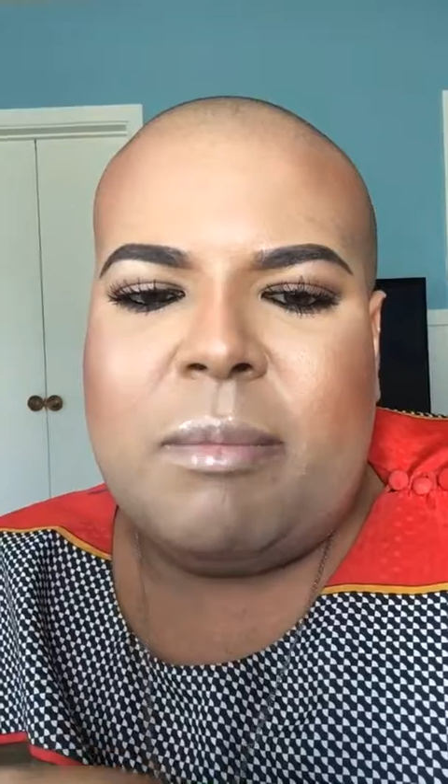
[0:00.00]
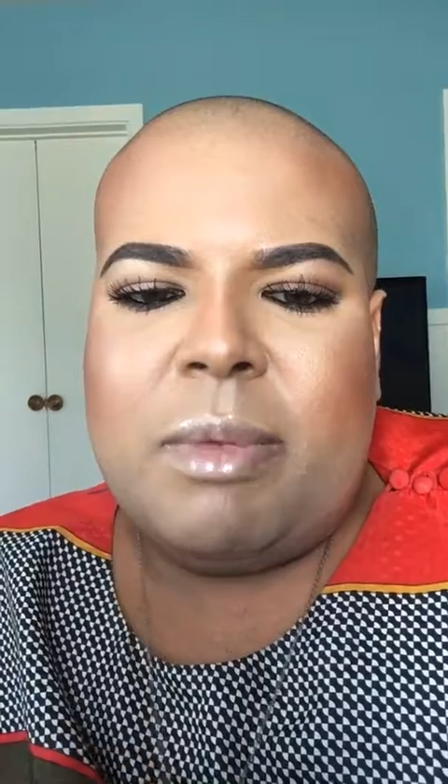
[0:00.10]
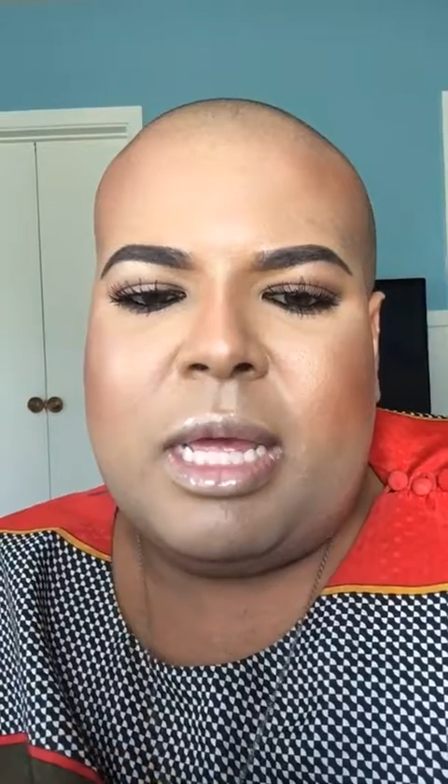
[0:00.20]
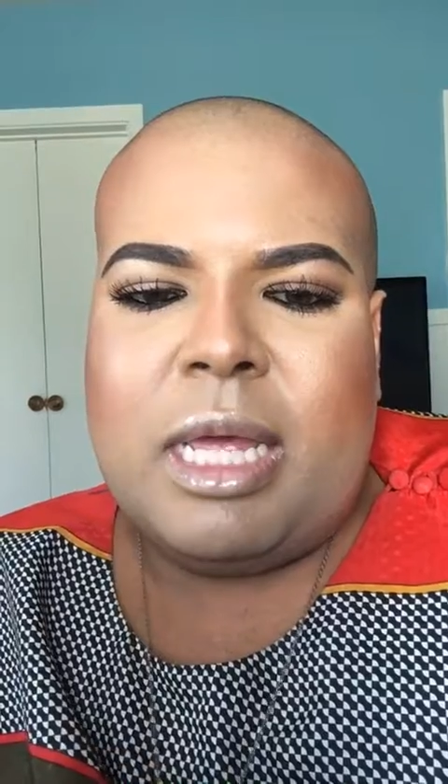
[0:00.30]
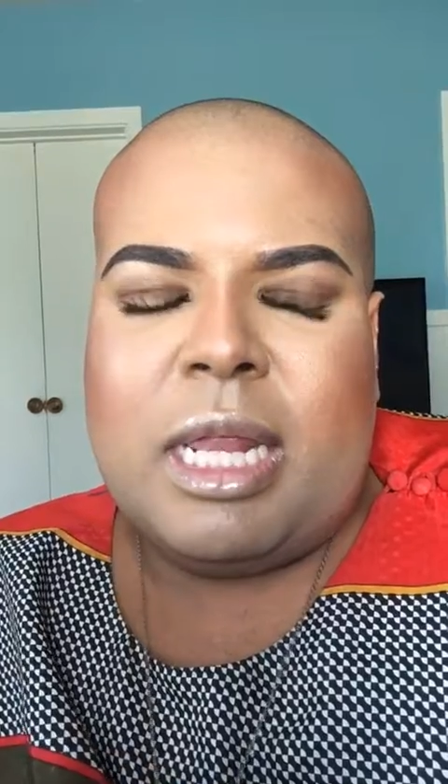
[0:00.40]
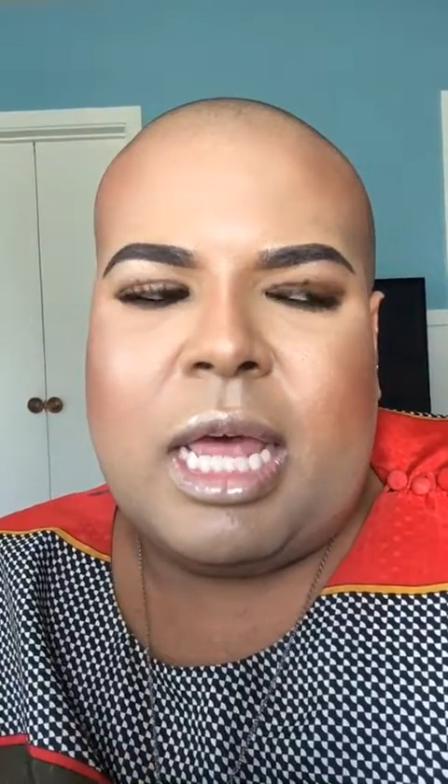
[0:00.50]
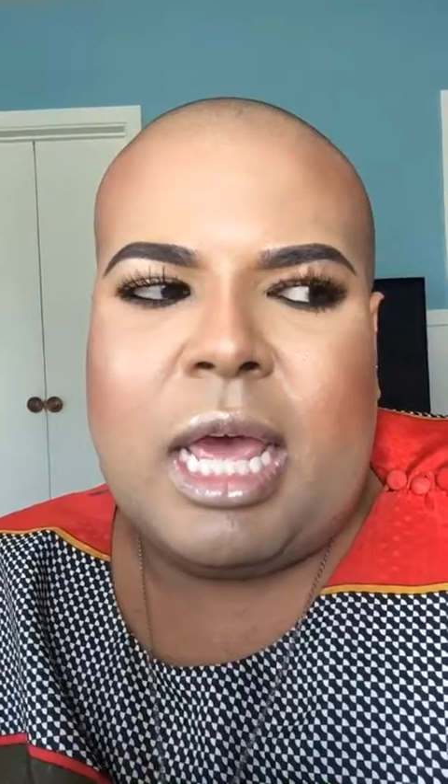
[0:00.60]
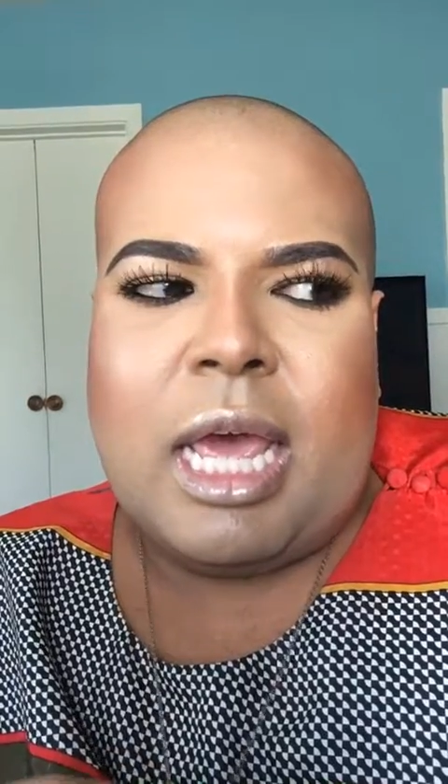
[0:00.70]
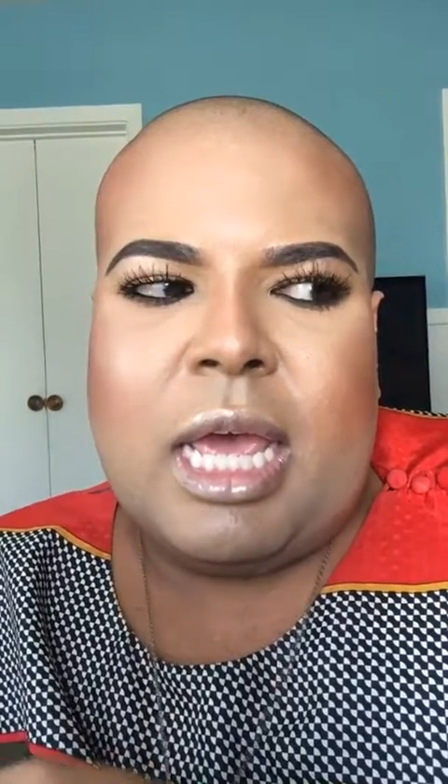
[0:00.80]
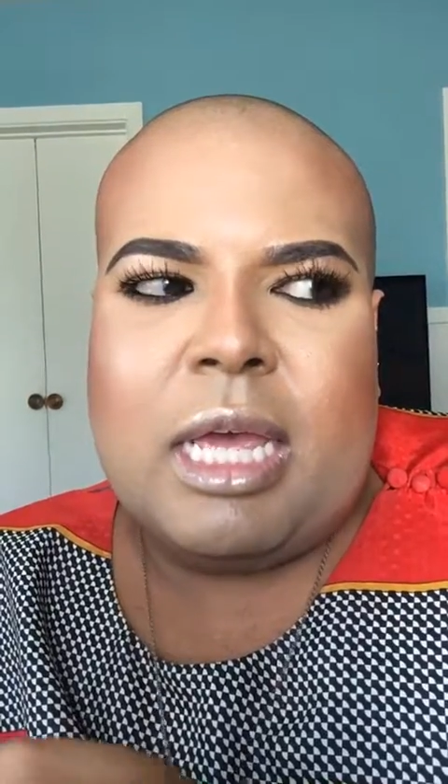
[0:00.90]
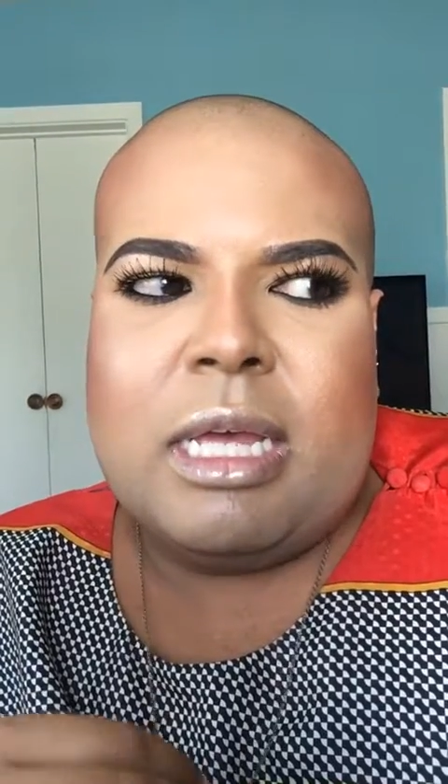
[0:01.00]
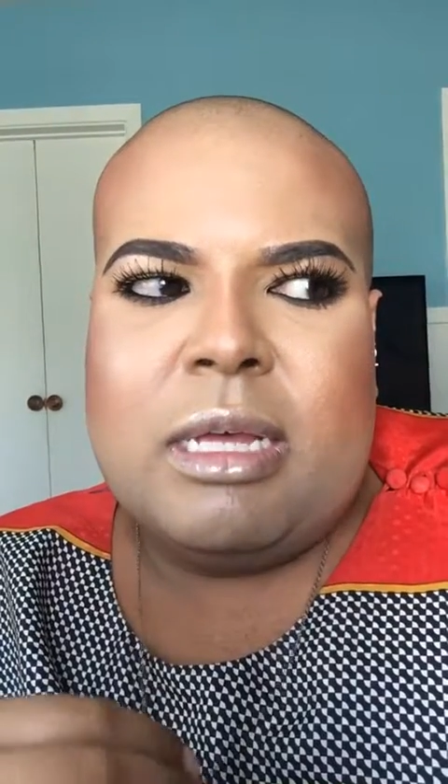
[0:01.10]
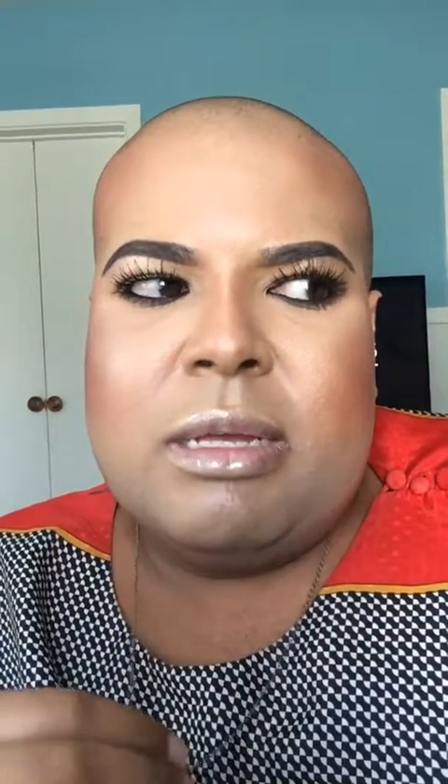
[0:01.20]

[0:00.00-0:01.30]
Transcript: be, like,